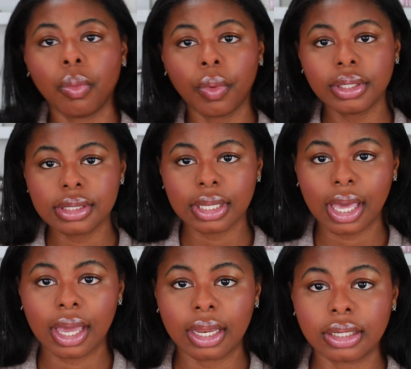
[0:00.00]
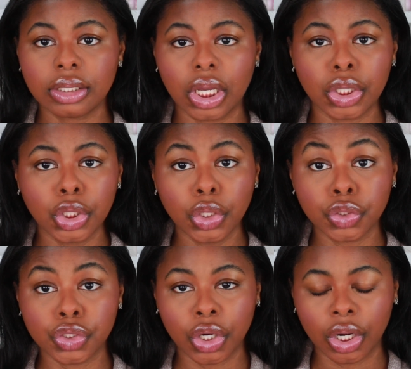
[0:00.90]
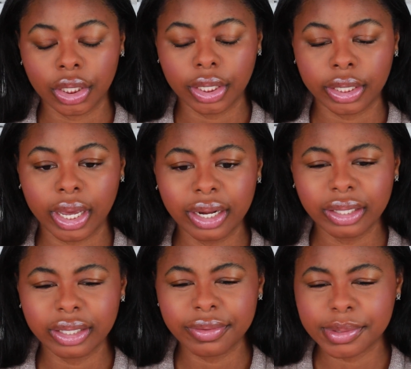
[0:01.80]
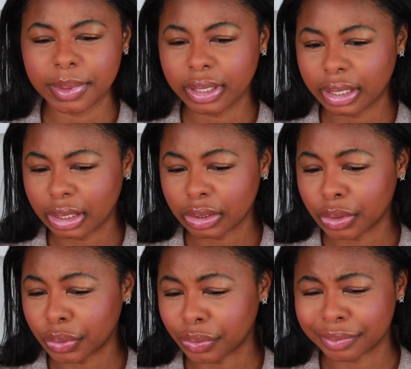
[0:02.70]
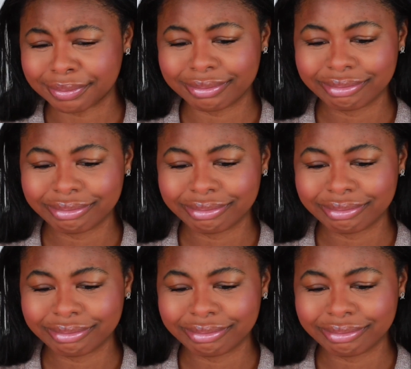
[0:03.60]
Once again, a little dark. It kind of leaves me looking a little